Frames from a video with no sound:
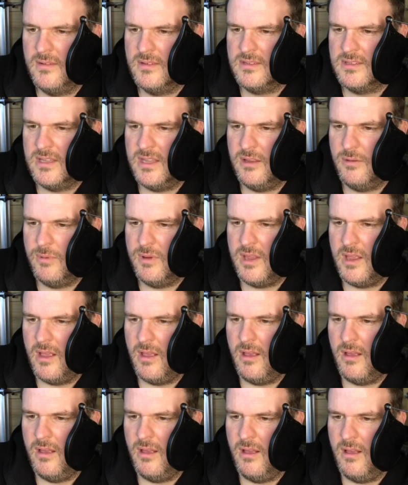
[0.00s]
So there we
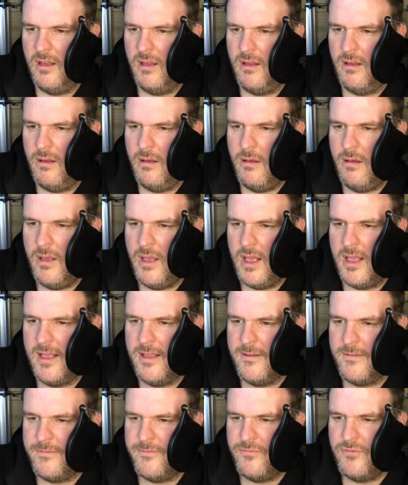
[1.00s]
are.
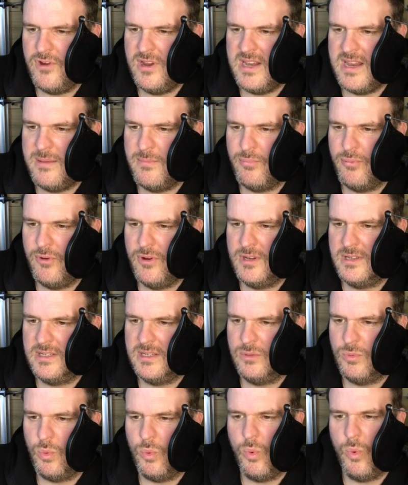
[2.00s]
A 3D
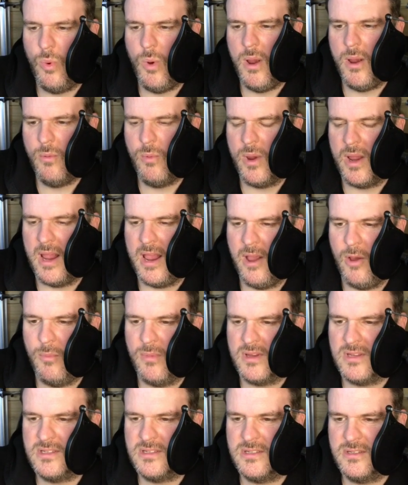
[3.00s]
printed Y-wing
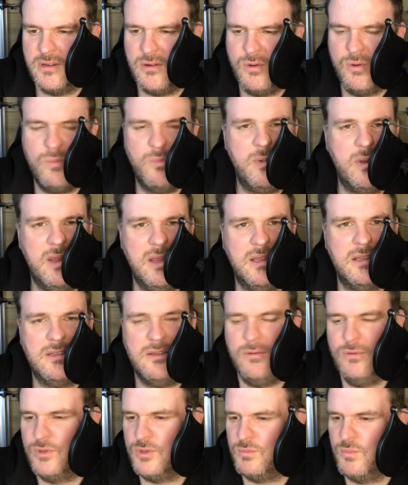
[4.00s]
helmet, so big,
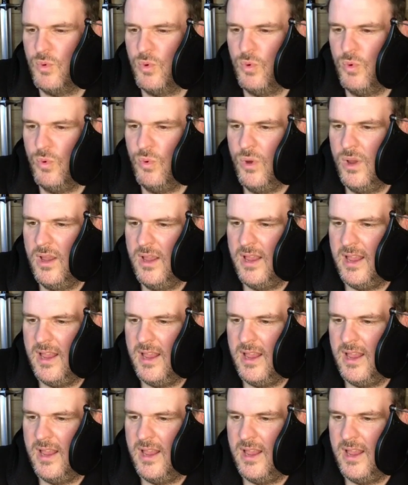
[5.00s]
so small,